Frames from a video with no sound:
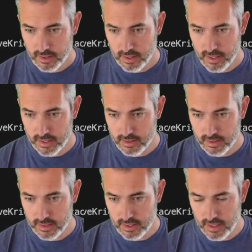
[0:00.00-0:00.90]
It
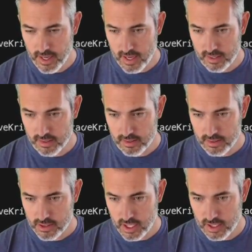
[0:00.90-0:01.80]
did not
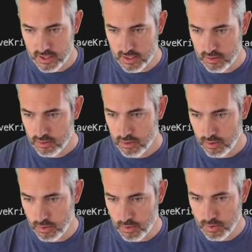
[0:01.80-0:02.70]
change it
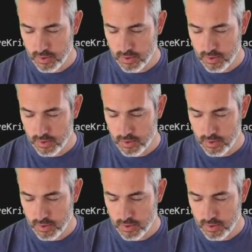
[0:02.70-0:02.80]
to